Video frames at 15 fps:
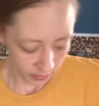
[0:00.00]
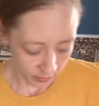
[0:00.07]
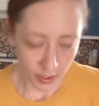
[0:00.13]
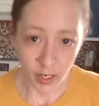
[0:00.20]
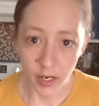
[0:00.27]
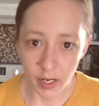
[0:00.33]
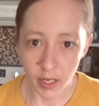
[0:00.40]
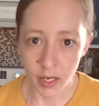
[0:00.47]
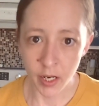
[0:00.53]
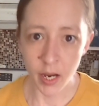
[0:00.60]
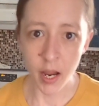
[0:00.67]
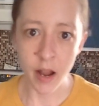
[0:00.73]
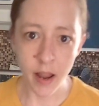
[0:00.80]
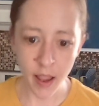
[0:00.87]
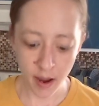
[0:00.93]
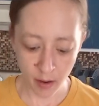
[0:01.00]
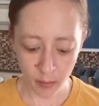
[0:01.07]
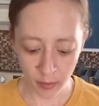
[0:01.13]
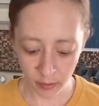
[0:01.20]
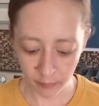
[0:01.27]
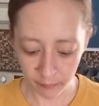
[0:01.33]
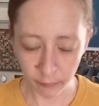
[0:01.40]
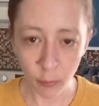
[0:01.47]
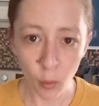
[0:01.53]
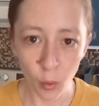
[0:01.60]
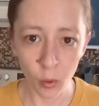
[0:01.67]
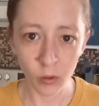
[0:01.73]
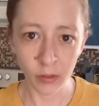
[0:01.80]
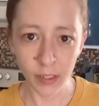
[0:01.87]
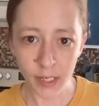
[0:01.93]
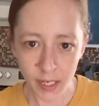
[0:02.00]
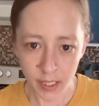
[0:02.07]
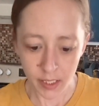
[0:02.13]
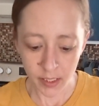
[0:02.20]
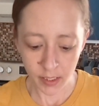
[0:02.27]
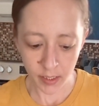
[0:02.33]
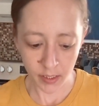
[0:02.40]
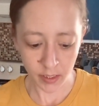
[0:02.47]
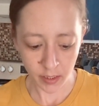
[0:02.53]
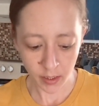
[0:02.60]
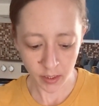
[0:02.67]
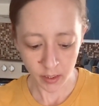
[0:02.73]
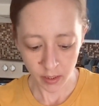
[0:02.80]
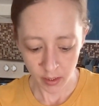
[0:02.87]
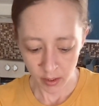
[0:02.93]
Okay, and now I'll fold in